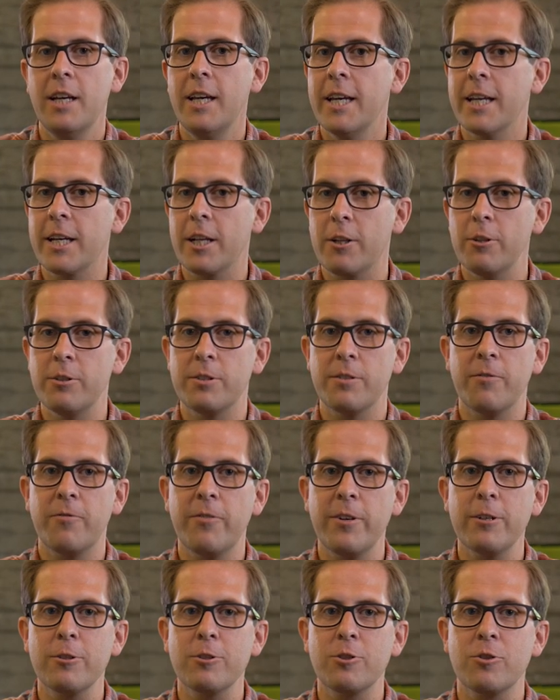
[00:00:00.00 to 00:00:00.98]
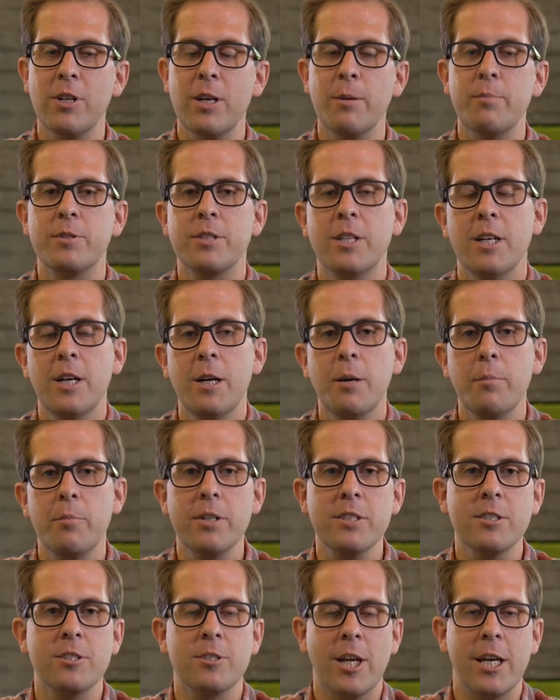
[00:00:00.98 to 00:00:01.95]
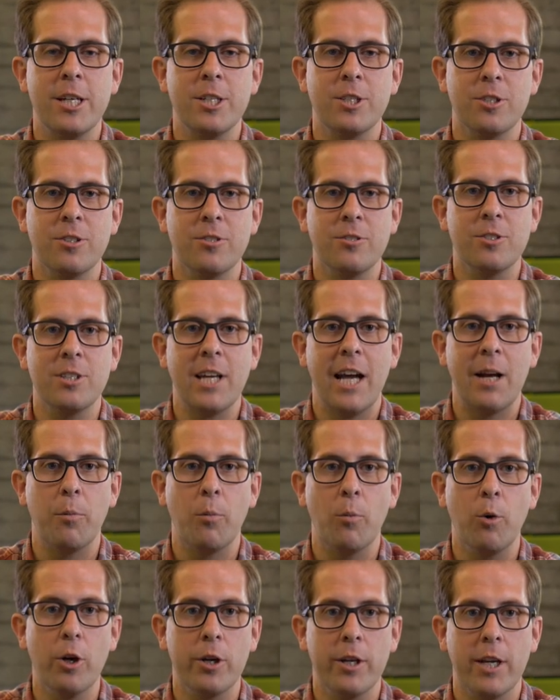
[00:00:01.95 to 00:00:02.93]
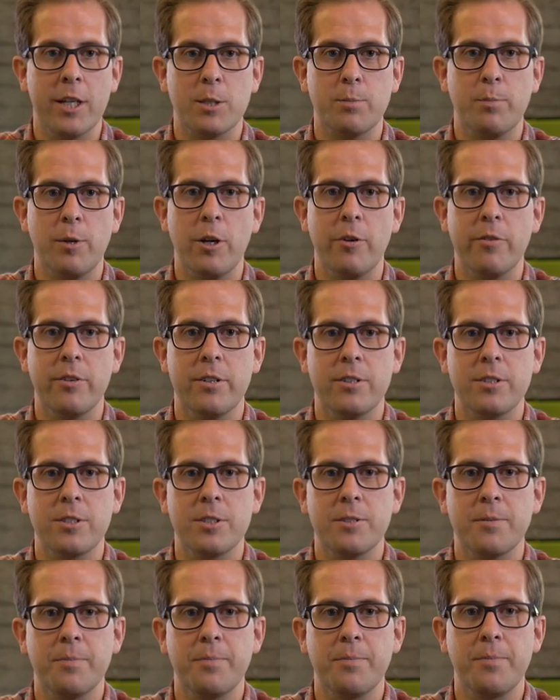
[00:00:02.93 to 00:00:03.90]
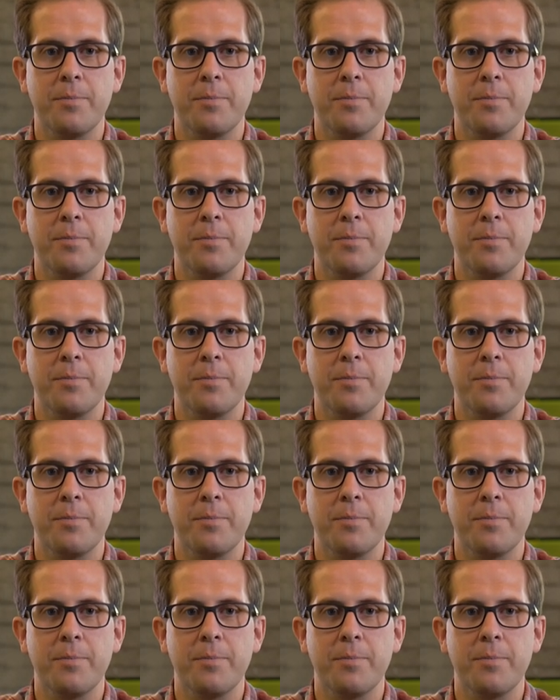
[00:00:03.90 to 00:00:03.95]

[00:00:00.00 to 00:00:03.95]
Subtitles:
including field trips, presentations, and work experience.